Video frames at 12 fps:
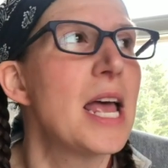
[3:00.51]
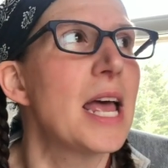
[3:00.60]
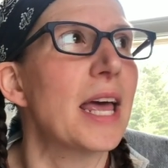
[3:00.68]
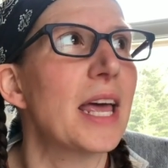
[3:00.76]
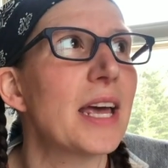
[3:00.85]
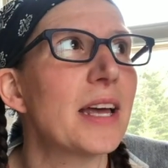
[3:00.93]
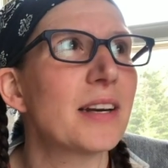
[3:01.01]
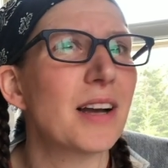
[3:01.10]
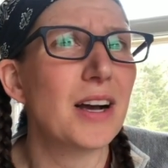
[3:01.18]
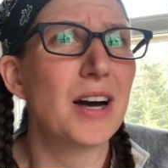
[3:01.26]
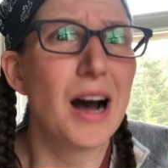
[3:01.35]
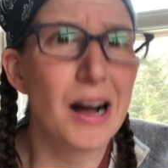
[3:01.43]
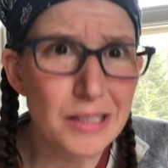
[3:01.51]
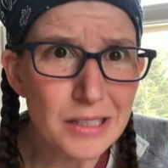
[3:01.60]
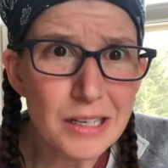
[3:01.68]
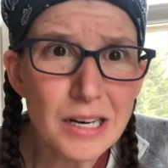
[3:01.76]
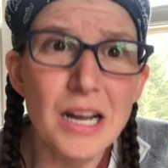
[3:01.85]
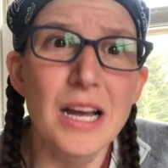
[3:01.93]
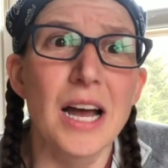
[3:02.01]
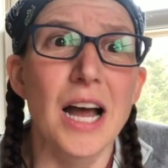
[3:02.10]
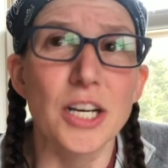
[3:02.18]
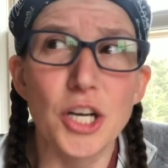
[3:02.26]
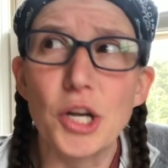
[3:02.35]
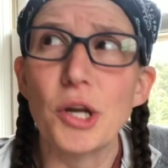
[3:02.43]
And color,
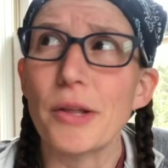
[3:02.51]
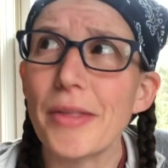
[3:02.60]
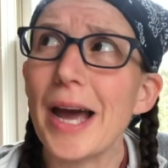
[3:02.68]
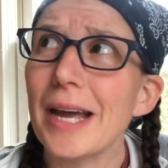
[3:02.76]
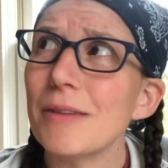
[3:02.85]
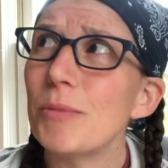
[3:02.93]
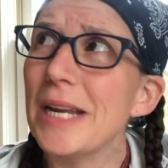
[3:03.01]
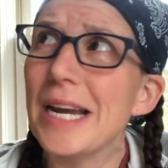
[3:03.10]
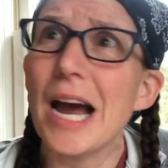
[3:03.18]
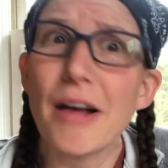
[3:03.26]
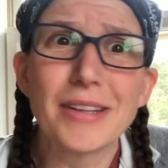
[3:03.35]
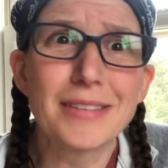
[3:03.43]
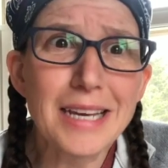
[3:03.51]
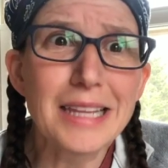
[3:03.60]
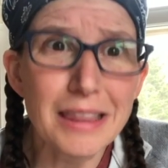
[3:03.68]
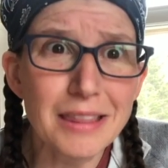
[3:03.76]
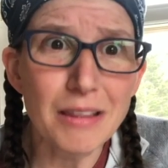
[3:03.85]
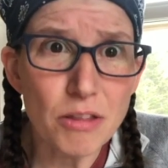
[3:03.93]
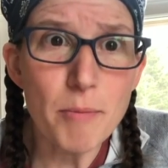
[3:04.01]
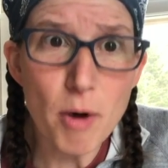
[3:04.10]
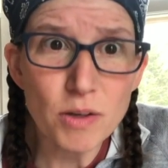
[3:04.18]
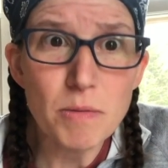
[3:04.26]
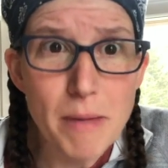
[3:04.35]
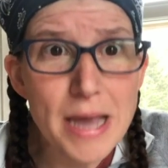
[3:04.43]
that we know, it's like the
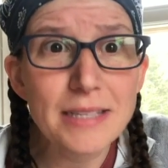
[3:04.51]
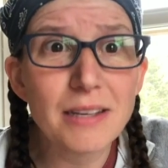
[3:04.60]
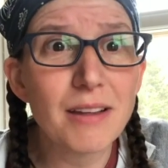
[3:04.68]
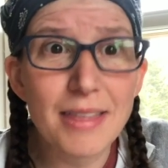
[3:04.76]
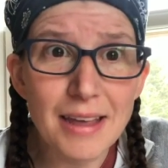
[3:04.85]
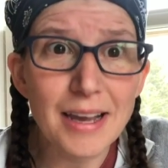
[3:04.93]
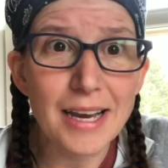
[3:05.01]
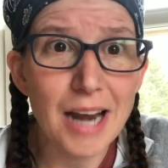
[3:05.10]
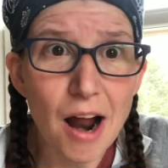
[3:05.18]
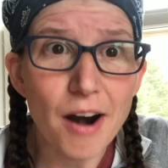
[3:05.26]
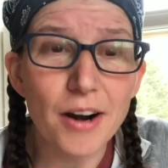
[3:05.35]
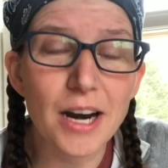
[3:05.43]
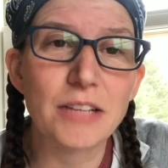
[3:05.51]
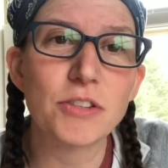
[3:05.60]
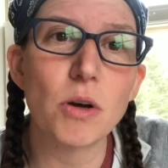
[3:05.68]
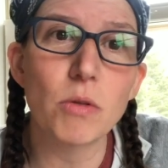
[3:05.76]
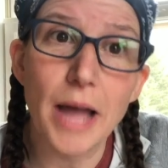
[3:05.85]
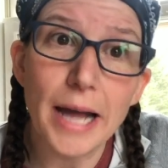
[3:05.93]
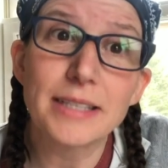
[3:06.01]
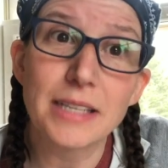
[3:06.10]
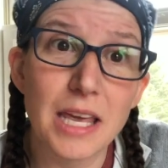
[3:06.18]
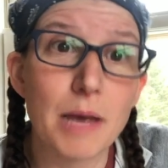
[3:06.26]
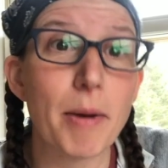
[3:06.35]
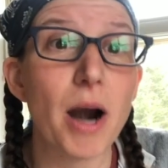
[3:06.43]
most basic thing in art, and so let's
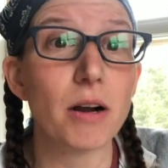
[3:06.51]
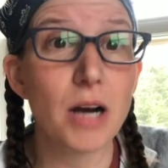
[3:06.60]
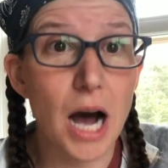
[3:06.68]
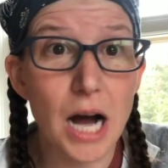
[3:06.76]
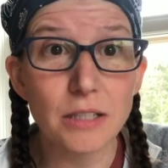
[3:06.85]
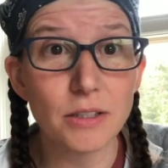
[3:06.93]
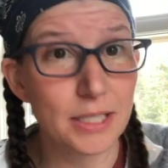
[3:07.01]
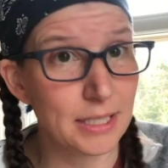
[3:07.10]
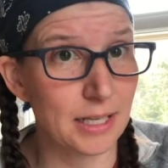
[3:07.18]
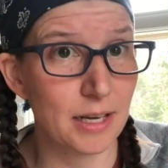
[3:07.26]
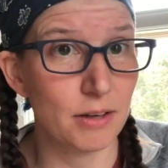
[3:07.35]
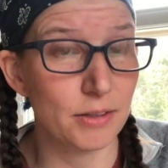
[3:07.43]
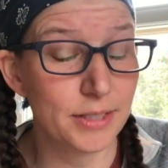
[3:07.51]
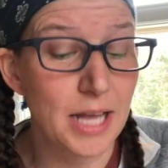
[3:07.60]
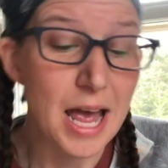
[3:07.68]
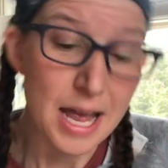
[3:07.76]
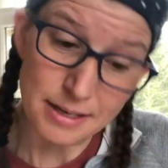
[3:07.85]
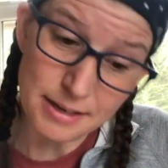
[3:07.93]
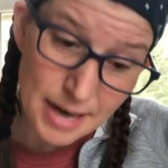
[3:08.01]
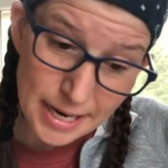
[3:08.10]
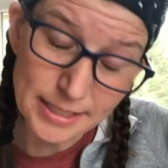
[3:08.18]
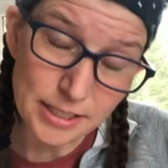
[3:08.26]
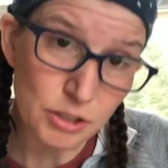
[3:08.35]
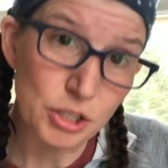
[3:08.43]
keep our color skills
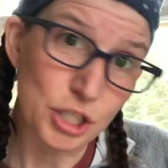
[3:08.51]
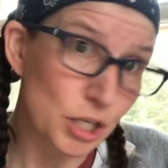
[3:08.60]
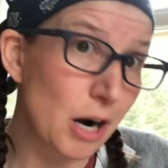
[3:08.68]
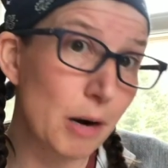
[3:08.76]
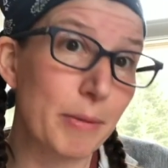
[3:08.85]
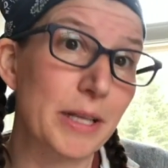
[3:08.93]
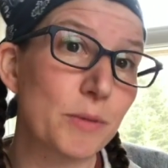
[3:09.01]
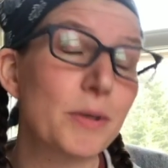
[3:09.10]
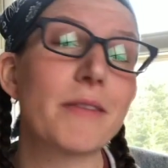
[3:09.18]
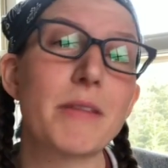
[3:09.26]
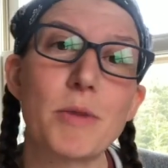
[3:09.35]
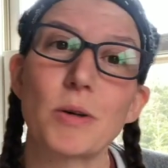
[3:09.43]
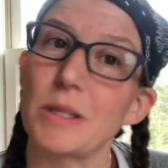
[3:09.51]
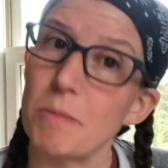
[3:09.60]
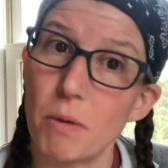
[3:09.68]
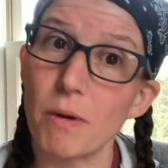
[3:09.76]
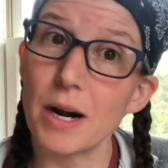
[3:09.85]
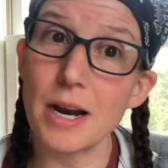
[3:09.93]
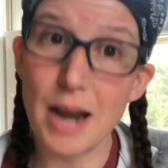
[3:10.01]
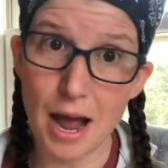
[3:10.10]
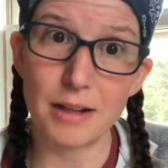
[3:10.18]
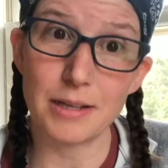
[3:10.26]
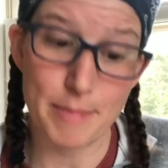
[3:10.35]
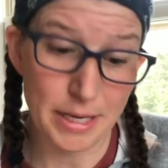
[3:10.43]
nice and sharp. It's one of the most important
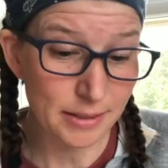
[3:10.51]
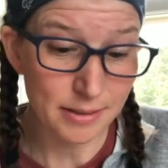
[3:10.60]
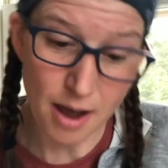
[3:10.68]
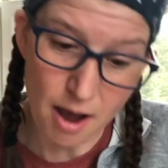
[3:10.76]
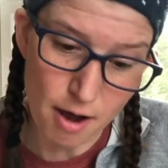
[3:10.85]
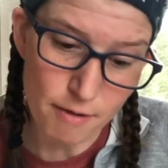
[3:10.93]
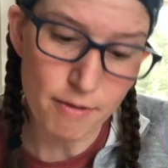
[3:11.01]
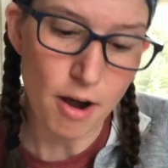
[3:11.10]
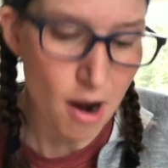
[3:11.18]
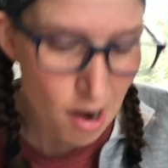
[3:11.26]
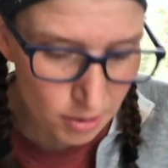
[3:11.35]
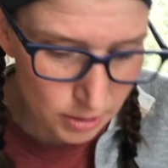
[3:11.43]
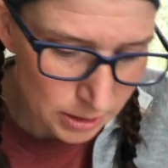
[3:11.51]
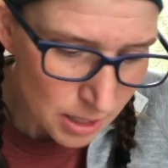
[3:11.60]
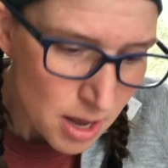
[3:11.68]
elements of art.